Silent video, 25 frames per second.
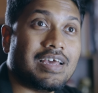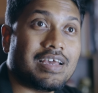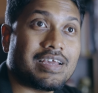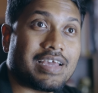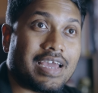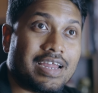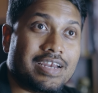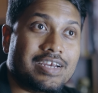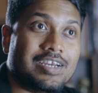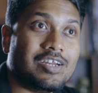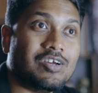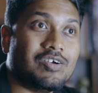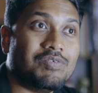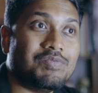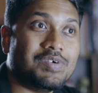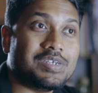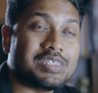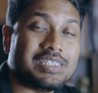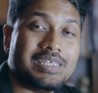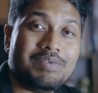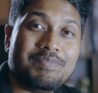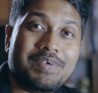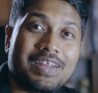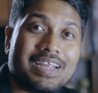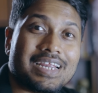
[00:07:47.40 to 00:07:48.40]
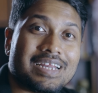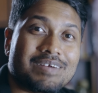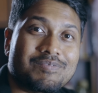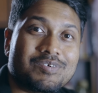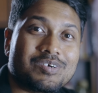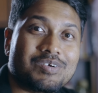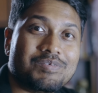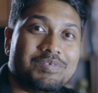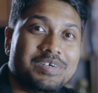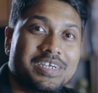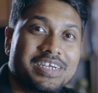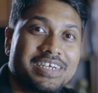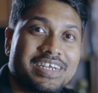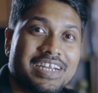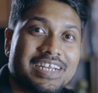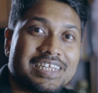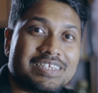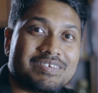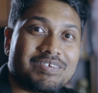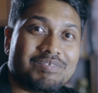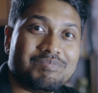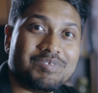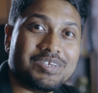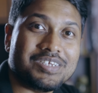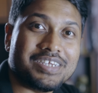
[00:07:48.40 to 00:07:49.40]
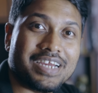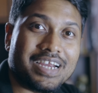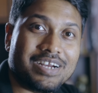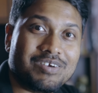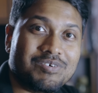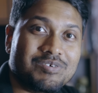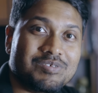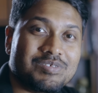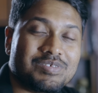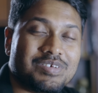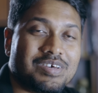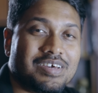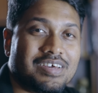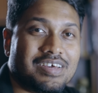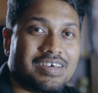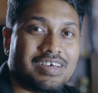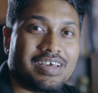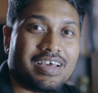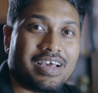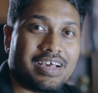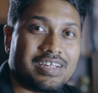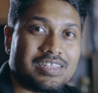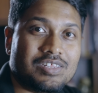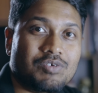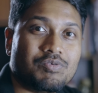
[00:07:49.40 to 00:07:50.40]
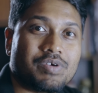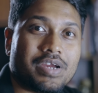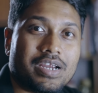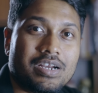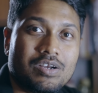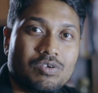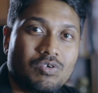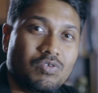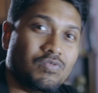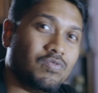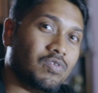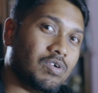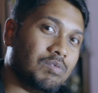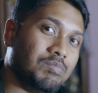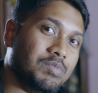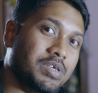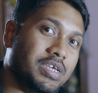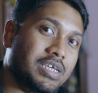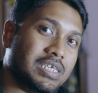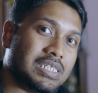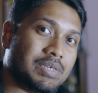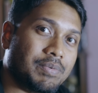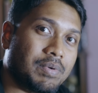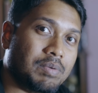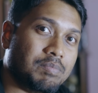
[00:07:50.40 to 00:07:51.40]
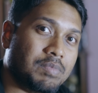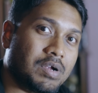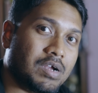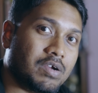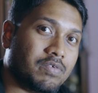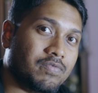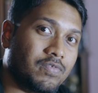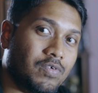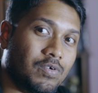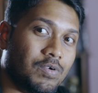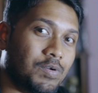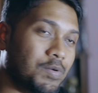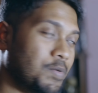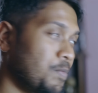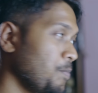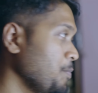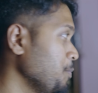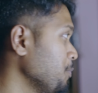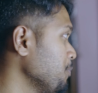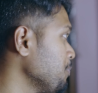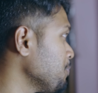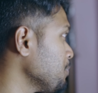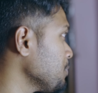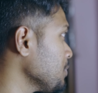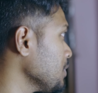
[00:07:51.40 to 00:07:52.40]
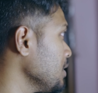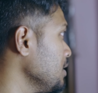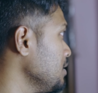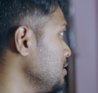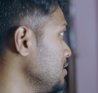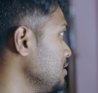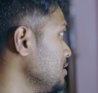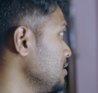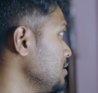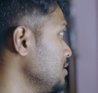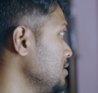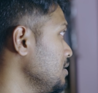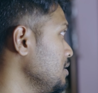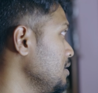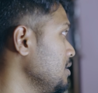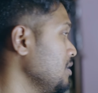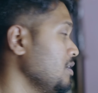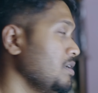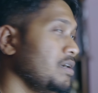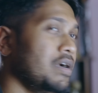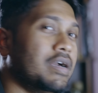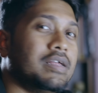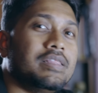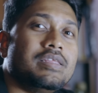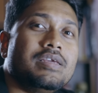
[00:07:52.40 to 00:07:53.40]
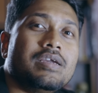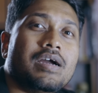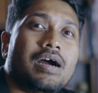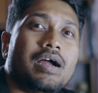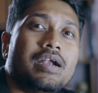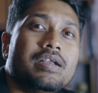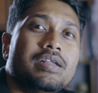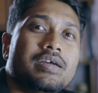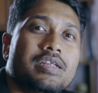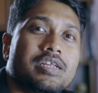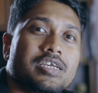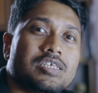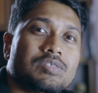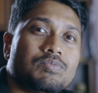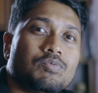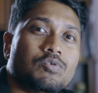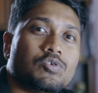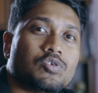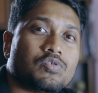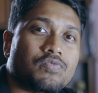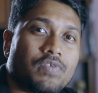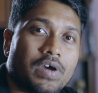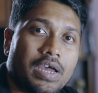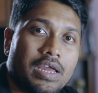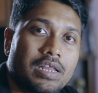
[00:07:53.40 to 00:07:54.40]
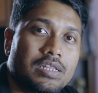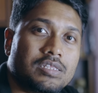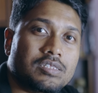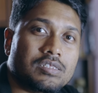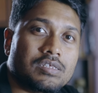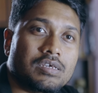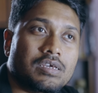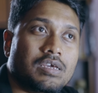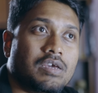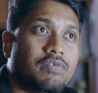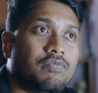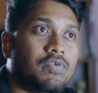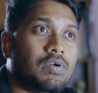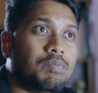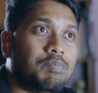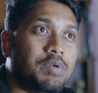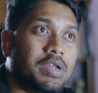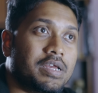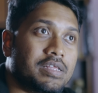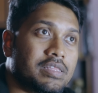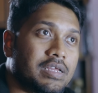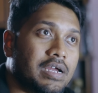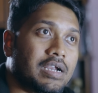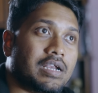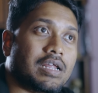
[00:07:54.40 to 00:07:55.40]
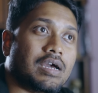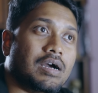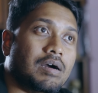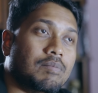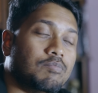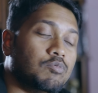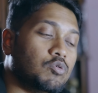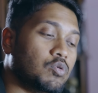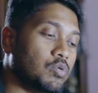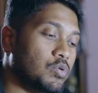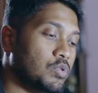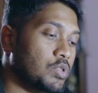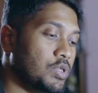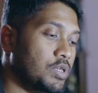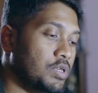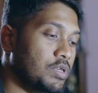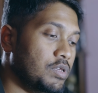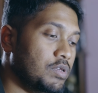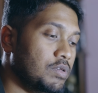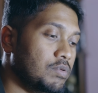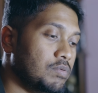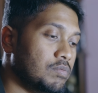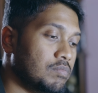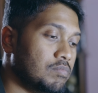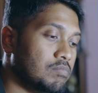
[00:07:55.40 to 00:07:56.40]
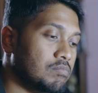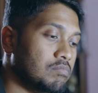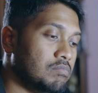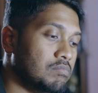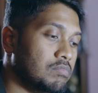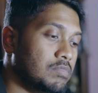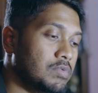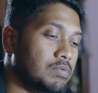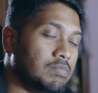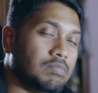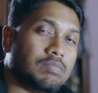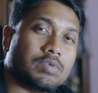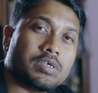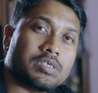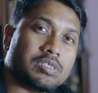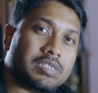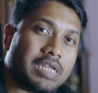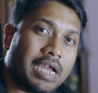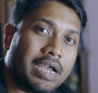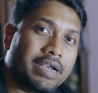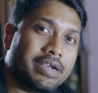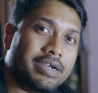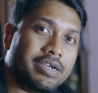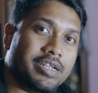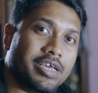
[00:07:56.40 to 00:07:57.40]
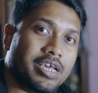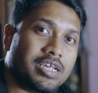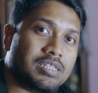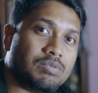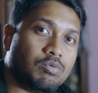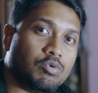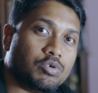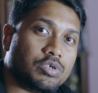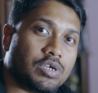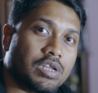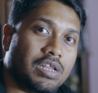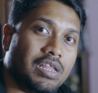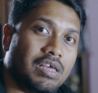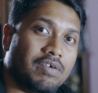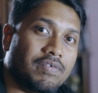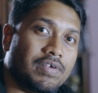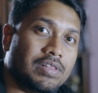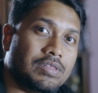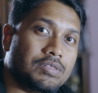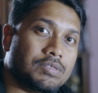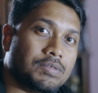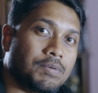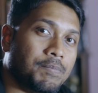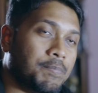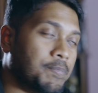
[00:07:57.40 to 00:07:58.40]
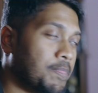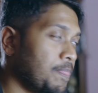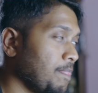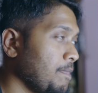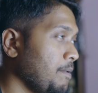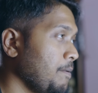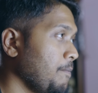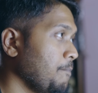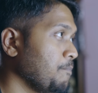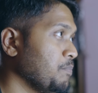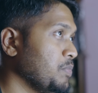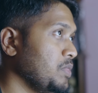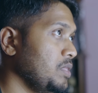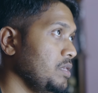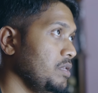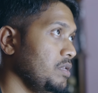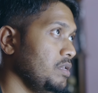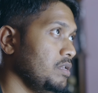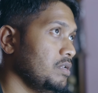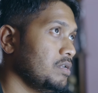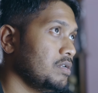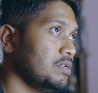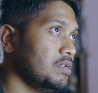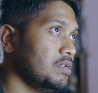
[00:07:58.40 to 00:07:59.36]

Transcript: can recover similar amount of details from the shadows as you can do from the a7 Mark IV. And the underexposed files, if we bring that up to the standard exposure levels, the